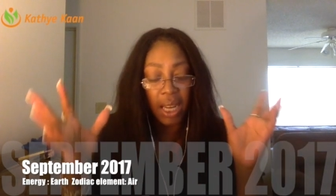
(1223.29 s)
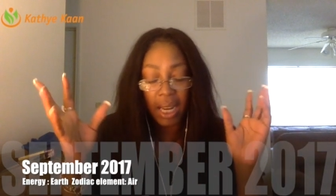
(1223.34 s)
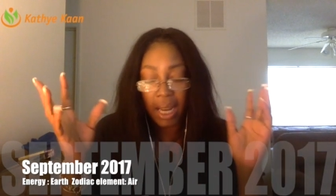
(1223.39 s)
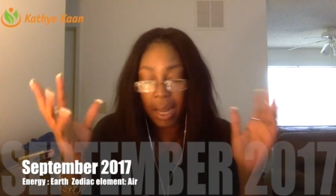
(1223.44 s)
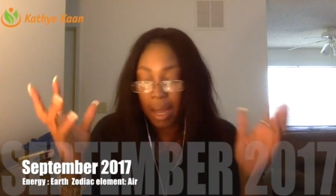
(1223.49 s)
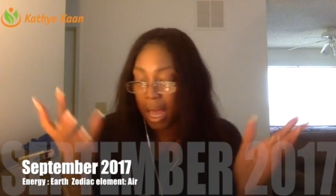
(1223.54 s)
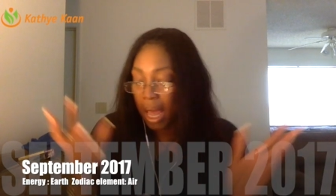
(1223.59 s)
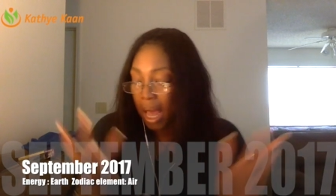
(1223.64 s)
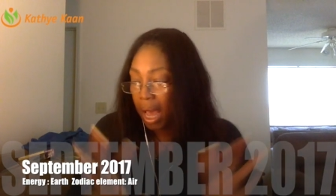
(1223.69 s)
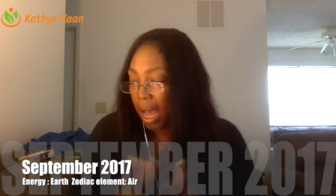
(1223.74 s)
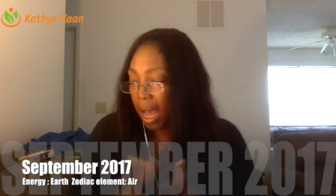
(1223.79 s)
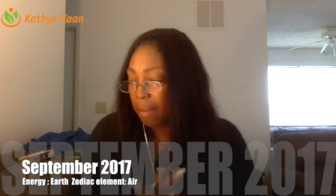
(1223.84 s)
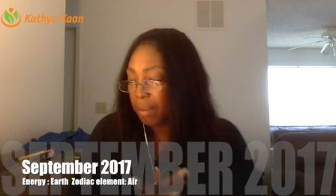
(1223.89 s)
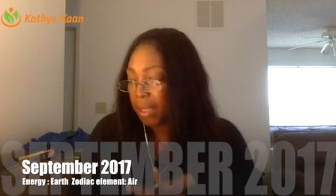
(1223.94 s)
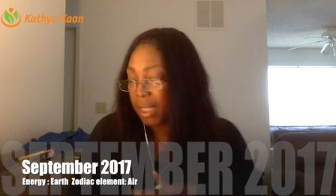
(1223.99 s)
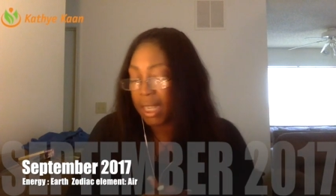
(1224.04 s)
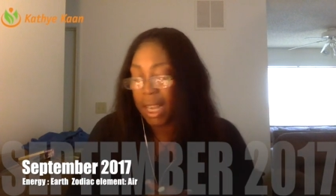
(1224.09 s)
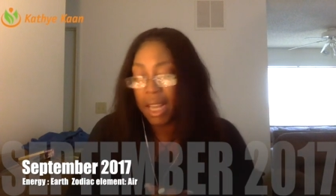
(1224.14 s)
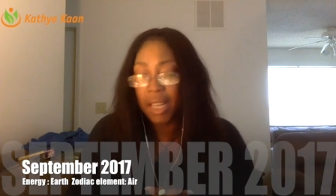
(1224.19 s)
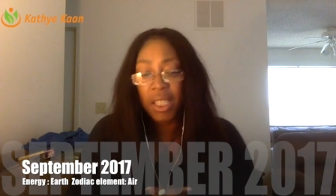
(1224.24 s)
And I'm
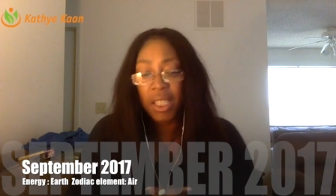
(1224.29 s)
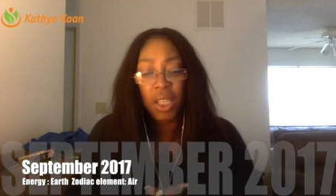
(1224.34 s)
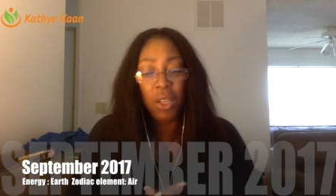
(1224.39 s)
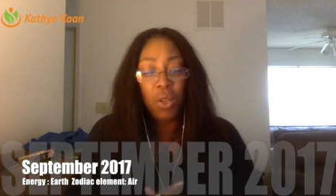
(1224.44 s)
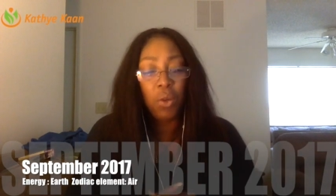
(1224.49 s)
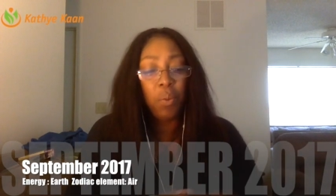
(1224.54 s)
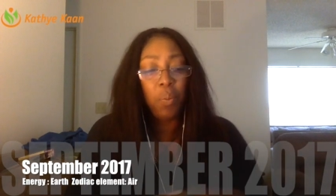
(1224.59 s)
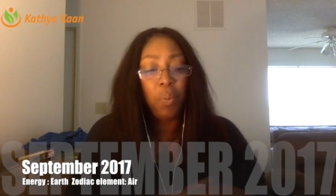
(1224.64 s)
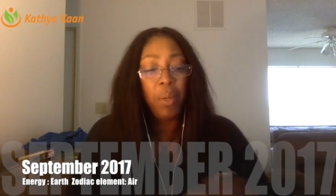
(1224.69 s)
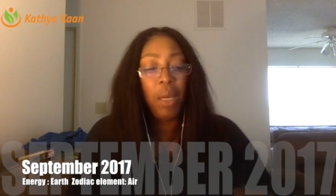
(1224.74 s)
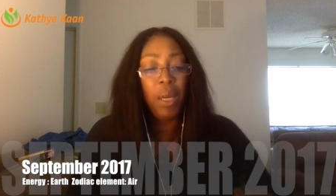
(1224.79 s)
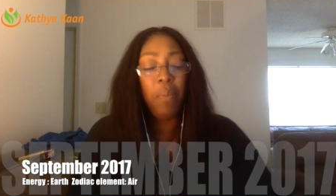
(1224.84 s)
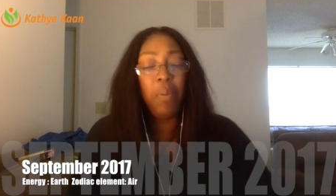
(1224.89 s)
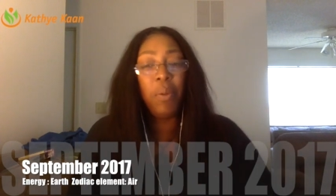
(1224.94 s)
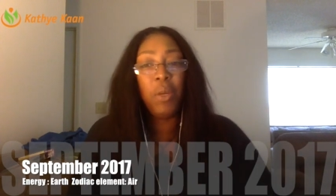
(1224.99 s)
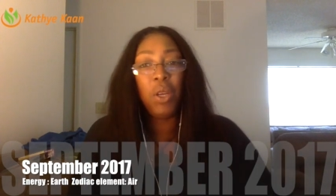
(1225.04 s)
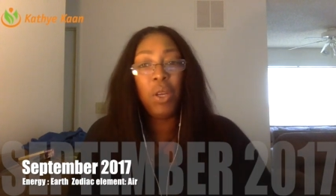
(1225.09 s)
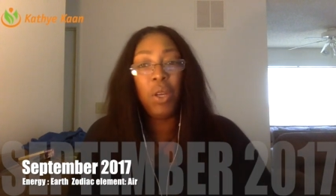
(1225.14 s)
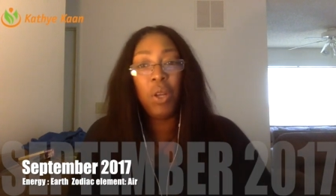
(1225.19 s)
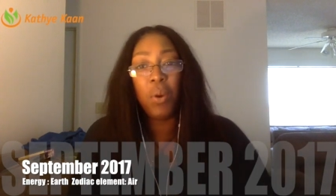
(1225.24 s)
saying to you
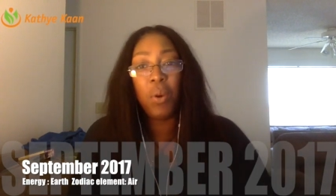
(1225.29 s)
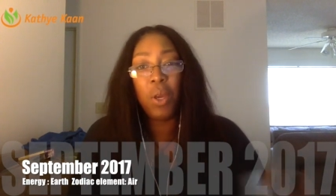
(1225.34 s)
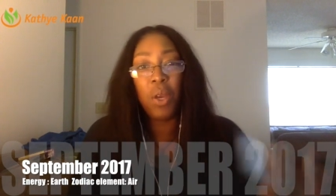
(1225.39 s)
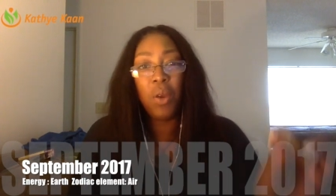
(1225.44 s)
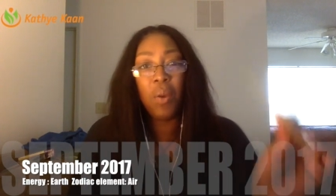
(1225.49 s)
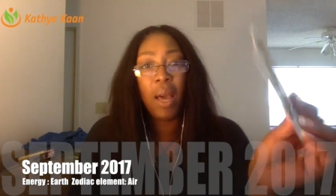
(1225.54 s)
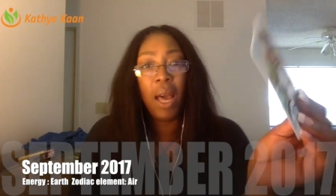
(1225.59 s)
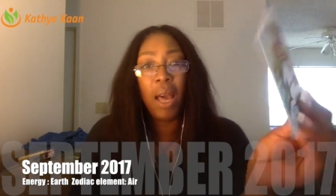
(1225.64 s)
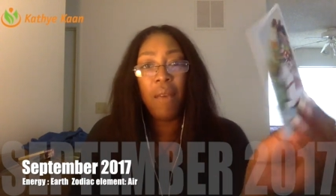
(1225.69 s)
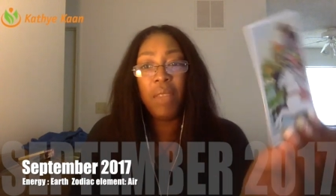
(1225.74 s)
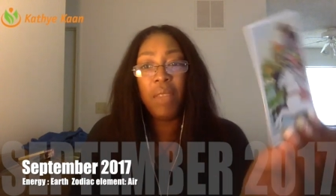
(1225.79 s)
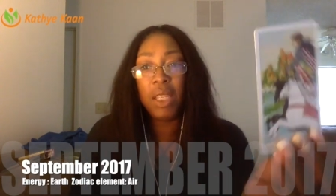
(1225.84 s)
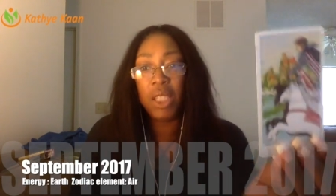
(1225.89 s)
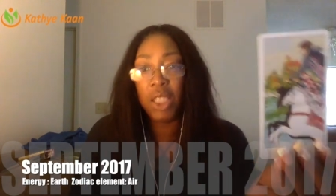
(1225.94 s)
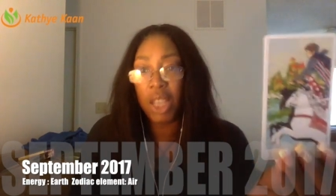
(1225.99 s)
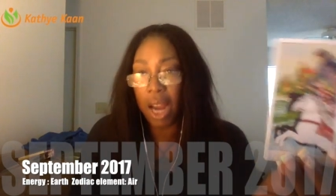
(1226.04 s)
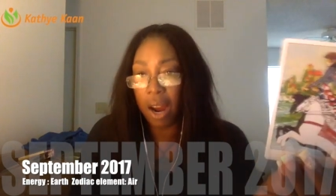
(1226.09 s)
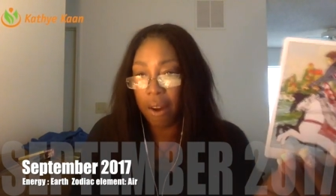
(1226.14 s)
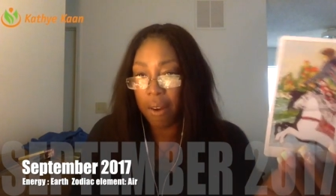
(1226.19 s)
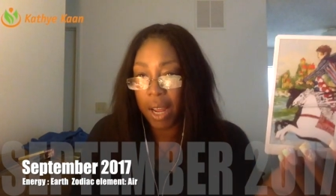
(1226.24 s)
people, you know, you have the
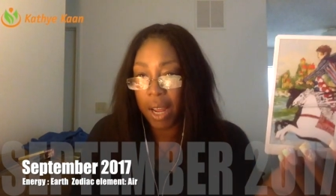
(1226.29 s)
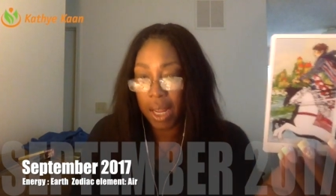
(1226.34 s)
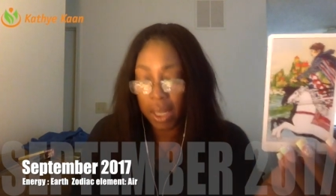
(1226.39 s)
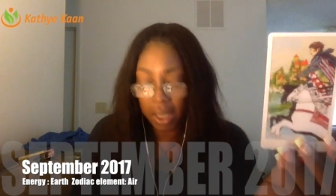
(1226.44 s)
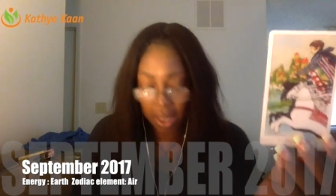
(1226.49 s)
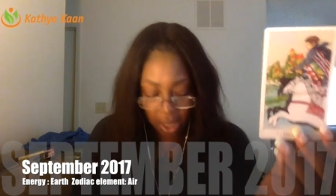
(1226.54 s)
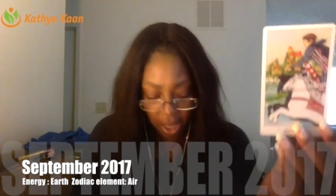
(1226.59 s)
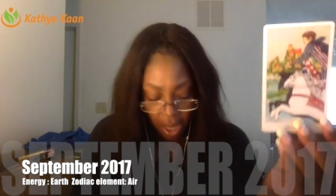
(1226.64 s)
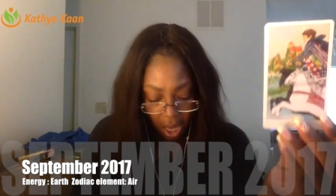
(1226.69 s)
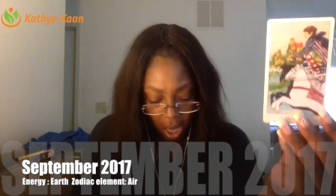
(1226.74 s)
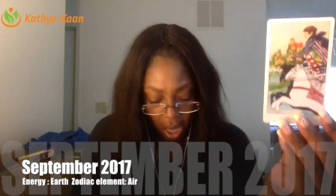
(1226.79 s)
Chariot,